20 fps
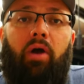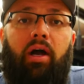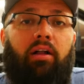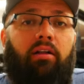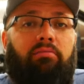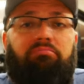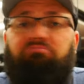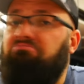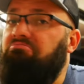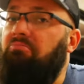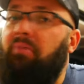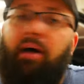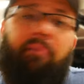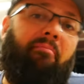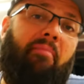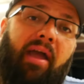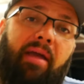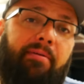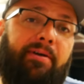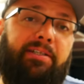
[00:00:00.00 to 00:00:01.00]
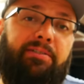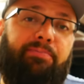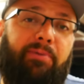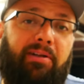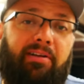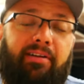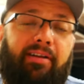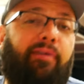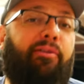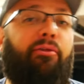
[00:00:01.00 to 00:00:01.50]
Well, maybe I'll
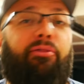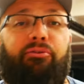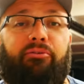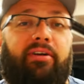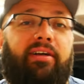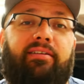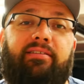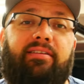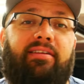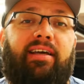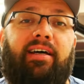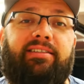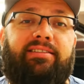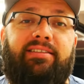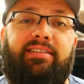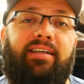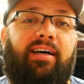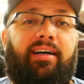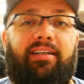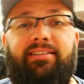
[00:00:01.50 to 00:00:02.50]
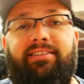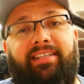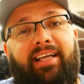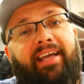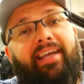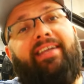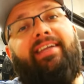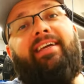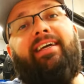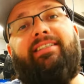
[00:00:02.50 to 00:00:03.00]
spend another three hundred thousand dollars
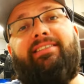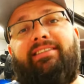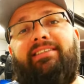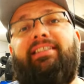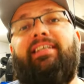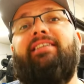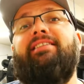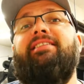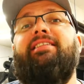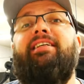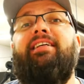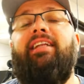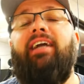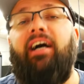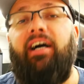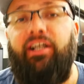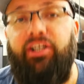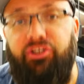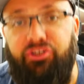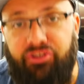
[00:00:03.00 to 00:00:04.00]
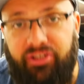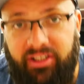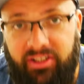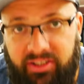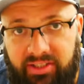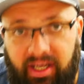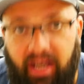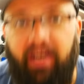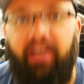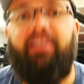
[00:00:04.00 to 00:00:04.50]
and get sixteen
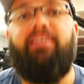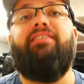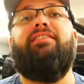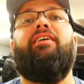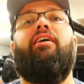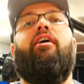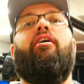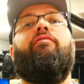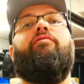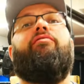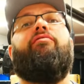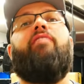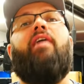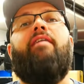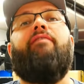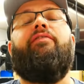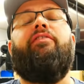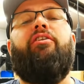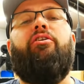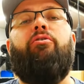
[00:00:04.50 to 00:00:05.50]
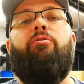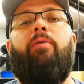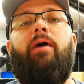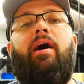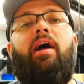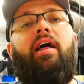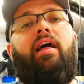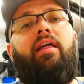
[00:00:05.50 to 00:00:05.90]
hundred dollars of revenue.